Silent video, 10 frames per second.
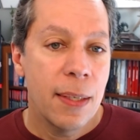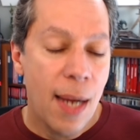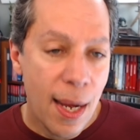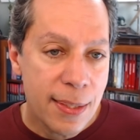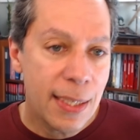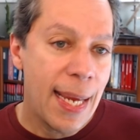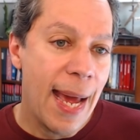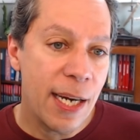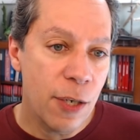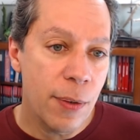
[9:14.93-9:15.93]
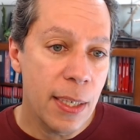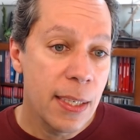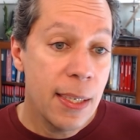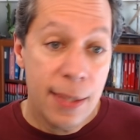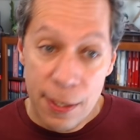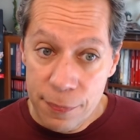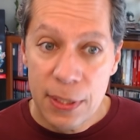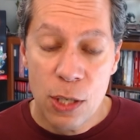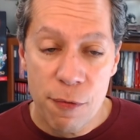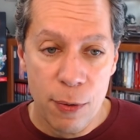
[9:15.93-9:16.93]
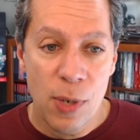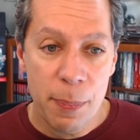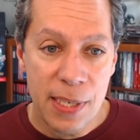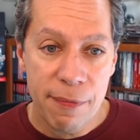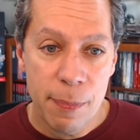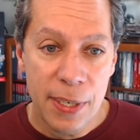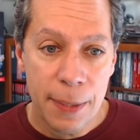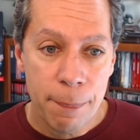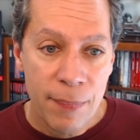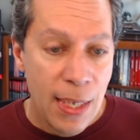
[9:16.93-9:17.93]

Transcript: content category that it really overwhelmed everybody.